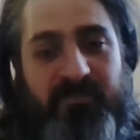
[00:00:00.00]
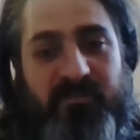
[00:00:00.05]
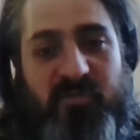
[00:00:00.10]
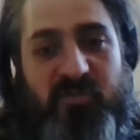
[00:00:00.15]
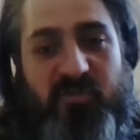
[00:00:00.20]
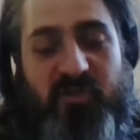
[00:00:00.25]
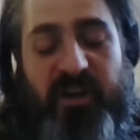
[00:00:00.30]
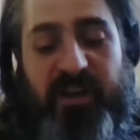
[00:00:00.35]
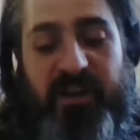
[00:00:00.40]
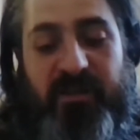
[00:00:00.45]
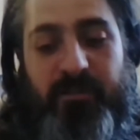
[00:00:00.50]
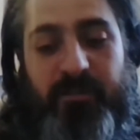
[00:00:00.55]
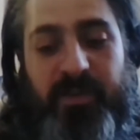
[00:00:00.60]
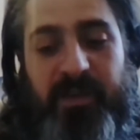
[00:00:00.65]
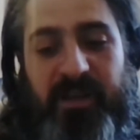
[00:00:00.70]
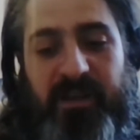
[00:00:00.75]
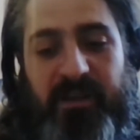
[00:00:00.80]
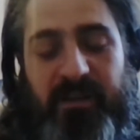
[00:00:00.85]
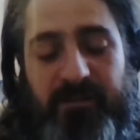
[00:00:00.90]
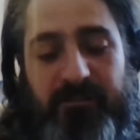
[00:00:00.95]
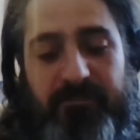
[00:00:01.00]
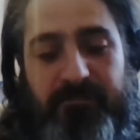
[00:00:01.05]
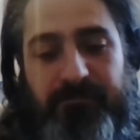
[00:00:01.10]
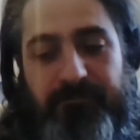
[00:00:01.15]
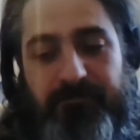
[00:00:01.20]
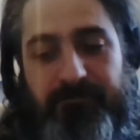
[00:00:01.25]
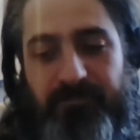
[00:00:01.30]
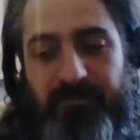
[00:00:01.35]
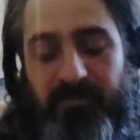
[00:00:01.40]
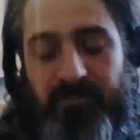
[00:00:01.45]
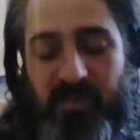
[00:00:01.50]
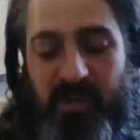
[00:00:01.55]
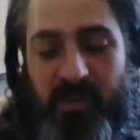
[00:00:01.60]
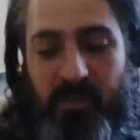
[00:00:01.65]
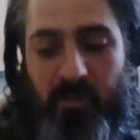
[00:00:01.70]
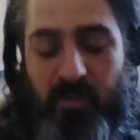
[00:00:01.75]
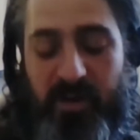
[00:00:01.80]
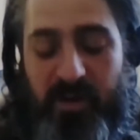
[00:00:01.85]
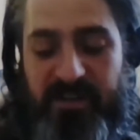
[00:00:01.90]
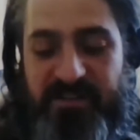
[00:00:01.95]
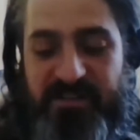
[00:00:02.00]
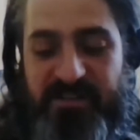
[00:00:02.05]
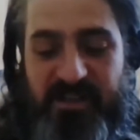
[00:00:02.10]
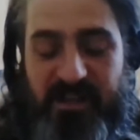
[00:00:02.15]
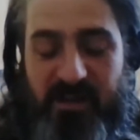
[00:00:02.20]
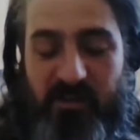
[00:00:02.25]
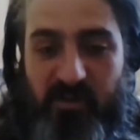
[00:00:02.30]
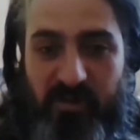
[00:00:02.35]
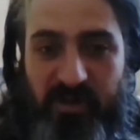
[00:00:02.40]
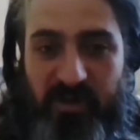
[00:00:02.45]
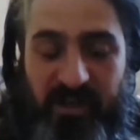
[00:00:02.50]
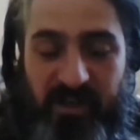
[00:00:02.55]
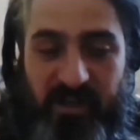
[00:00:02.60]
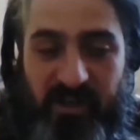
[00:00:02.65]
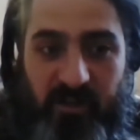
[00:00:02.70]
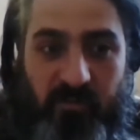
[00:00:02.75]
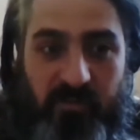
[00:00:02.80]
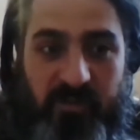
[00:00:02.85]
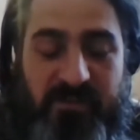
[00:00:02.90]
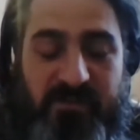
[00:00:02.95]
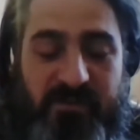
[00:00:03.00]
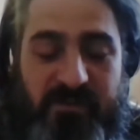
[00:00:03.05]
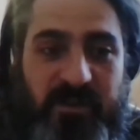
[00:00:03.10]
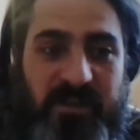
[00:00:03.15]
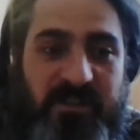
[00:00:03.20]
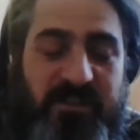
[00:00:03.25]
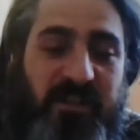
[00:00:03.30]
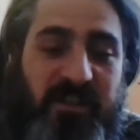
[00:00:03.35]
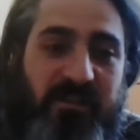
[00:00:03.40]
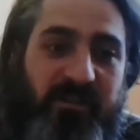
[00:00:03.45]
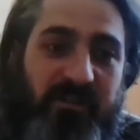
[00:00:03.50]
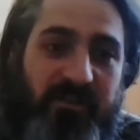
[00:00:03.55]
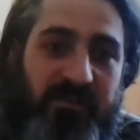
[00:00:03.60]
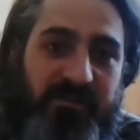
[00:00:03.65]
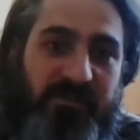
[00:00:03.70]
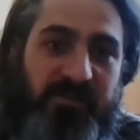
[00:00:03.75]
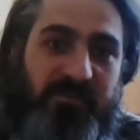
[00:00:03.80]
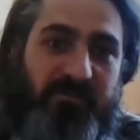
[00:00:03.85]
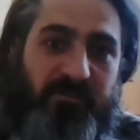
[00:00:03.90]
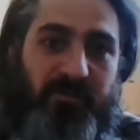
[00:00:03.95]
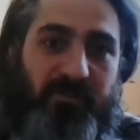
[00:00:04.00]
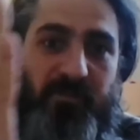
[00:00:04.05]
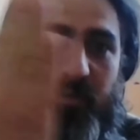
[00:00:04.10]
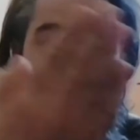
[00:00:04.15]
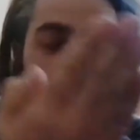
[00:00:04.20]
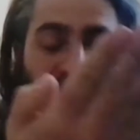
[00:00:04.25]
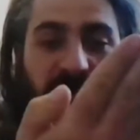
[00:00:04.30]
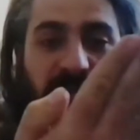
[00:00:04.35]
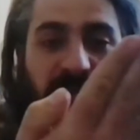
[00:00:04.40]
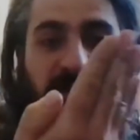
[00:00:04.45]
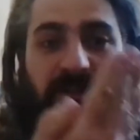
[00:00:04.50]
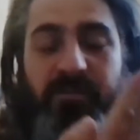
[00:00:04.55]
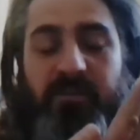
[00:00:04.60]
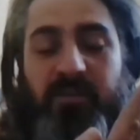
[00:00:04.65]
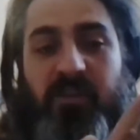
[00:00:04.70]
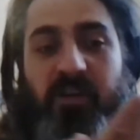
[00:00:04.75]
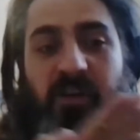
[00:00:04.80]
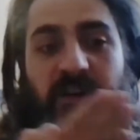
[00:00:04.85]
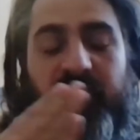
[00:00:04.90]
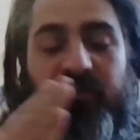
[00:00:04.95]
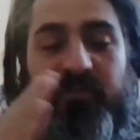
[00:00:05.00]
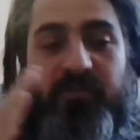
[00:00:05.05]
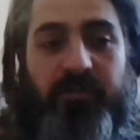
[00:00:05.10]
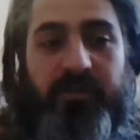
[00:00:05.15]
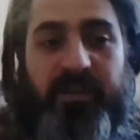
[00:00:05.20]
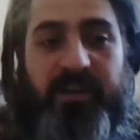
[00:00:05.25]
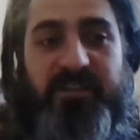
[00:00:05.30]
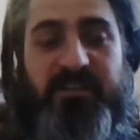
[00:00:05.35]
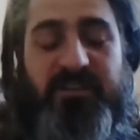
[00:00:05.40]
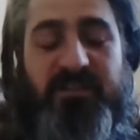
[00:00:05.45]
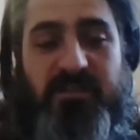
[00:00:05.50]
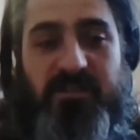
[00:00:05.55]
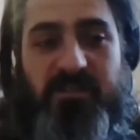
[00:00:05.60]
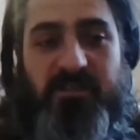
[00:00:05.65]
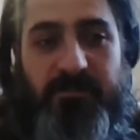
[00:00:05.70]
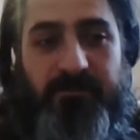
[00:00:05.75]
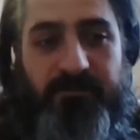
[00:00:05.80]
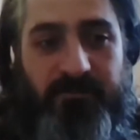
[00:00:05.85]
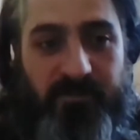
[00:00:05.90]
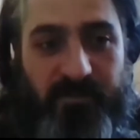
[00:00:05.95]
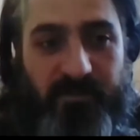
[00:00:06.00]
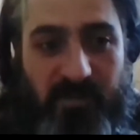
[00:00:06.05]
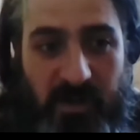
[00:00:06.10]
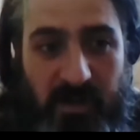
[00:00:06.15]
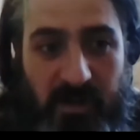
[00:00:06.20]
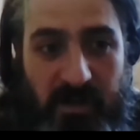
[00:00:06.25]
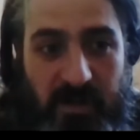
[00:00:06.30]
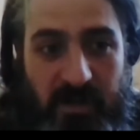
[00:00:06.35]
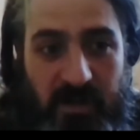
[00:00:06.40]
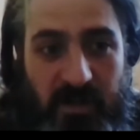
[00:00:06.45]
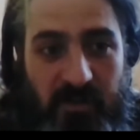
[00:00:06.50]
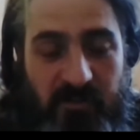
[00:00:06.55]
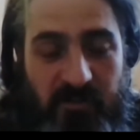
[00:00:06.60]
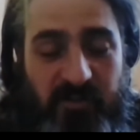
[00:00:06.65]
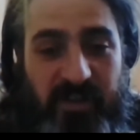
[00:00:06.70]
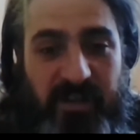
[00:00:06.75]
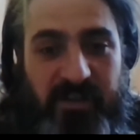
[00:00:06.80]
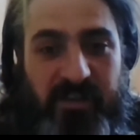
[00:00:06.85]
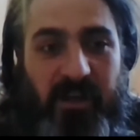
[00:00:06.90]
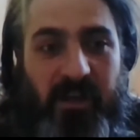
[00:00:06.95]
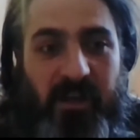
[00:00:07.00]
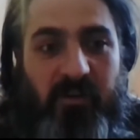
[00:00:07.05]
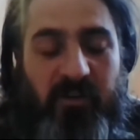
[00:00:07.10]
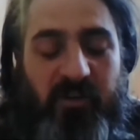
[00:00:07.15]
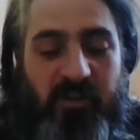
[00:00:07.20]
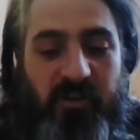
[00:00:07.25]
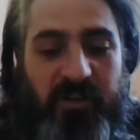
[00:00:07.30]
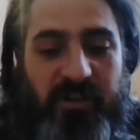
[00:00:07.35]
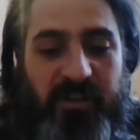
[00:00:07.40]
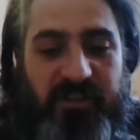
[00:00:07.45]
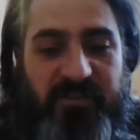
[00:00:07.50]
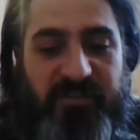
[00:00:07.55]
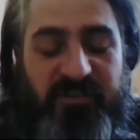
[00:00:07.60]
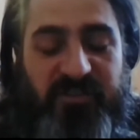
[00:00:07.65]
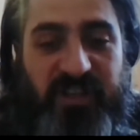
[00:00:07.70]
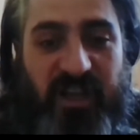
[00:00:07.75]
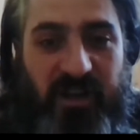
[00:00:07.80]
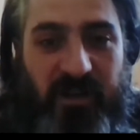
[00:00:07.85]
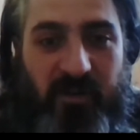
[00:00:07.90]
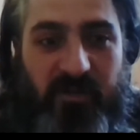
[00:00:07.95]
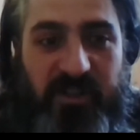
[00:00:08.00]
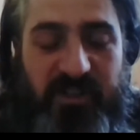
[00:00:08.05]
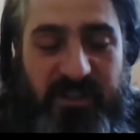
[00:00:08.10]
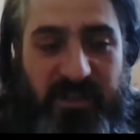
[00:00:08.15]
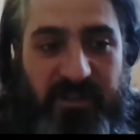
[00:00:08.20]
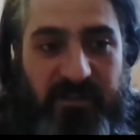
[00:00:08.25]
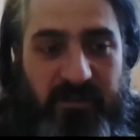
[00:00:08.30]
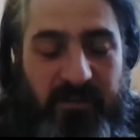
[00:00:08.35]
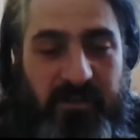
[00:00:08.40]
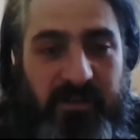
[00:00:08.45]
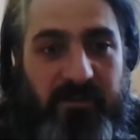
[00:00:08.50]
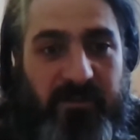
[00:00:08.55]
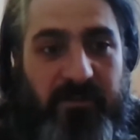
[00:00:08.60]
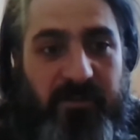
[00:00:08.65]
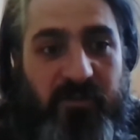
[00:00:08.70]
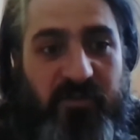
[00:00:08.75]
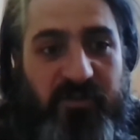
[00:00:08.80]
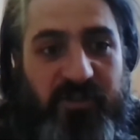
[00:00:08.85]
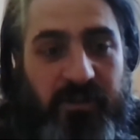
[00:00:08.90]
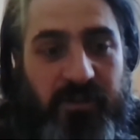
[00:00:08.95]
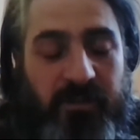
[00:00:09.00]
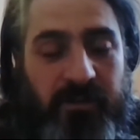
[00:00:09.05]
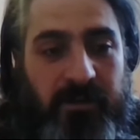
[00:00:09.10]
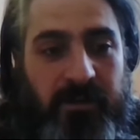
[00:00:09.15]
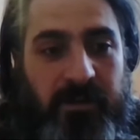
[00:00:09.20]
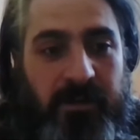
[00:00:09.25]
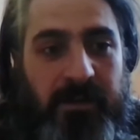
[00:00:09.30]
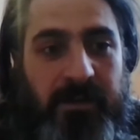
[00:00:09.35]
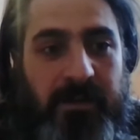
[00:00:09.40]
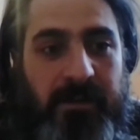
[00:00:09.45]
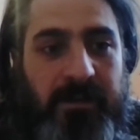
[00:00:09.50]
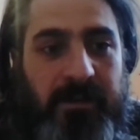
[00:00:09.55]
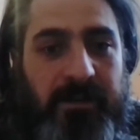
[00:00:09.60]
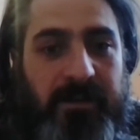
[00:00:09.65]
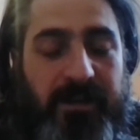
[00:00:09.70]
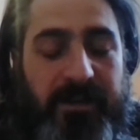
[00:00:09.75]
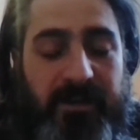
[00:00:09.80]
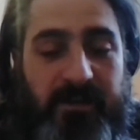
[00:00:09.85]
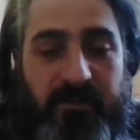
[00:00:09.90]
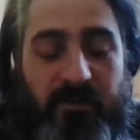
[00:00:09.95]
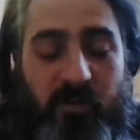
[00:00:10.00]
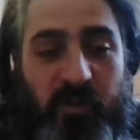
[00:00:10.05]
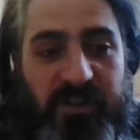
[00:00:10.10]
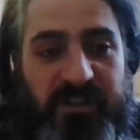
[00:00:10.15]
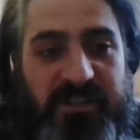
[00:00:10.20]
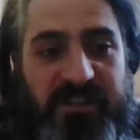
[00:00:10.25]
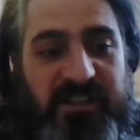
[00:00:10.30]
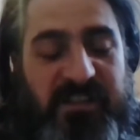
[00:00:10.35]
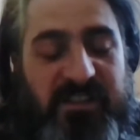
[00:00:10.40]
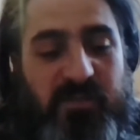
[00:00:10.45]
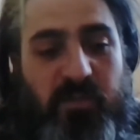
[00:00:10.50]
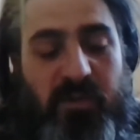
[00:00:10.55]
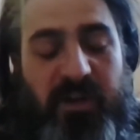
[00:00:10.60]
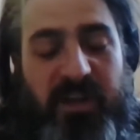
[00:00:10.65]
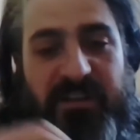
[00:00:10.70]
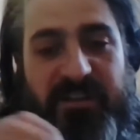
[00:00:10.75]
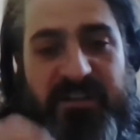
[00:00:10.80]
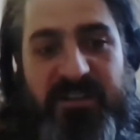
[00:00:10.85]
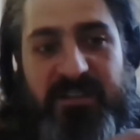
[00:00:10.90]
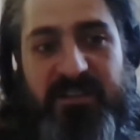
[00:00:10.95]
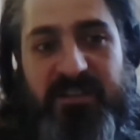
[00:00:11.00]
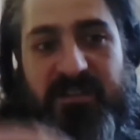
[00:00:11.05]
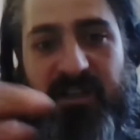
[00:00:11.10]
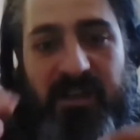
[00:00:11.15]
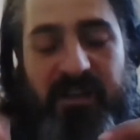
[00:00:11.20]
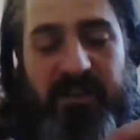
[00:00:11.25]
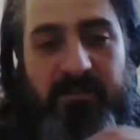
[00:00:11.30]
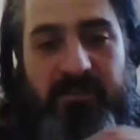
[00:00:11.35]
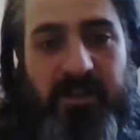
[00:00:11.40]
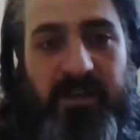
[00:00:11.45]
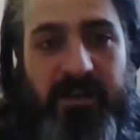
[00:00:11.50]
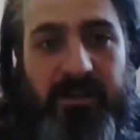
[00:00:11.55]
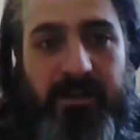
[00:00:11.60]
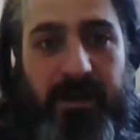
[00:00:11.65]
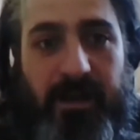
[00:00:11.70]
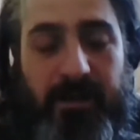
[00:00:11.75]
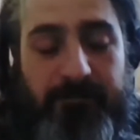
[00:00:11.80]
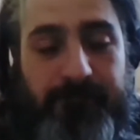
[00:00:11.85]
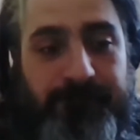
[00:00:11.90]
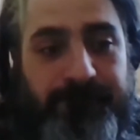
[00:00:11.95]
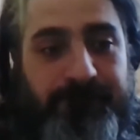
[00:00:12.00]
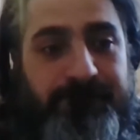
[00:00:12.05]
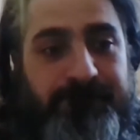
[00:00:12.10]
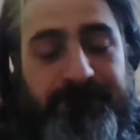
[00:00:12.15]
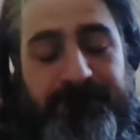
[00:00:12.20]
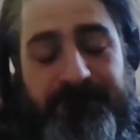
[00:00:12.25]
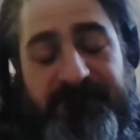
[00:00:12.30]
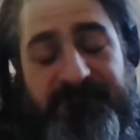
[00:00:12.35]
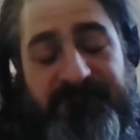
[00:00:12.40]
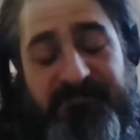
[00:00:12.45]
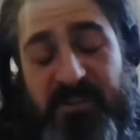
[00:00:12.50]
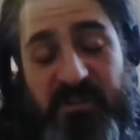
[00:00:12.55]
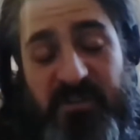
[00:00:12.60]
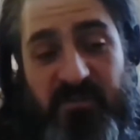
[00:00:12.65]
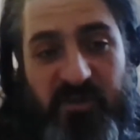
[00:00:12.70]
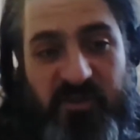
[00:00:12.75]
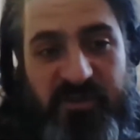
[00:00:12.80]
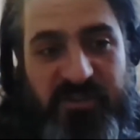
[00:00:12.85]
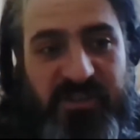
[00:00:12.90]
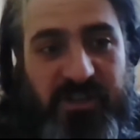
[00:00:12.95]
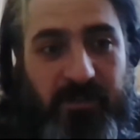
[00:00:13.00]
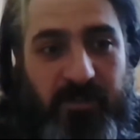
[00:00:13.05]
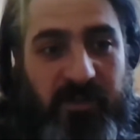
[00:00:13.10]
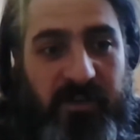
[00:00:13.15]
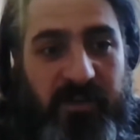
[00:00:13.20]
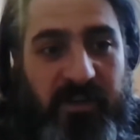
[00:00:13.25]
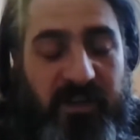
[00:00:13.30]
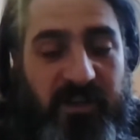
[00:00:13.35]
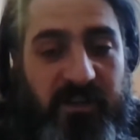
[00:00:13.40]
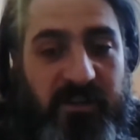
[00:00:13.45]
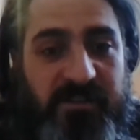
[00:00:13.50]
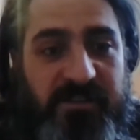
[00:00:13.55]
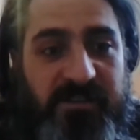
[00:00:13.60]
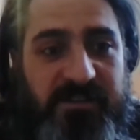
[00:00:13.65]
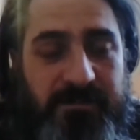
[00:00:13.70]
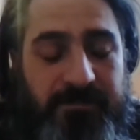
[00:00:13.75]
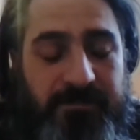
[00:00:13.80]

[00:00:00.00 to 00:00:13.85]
try to pick branches that are about 90 degrees from each other, in different cardinal directions, so that they aren't going to shadow each other in the future. And then 4 to 6 branches kind of like that. For the first couple years,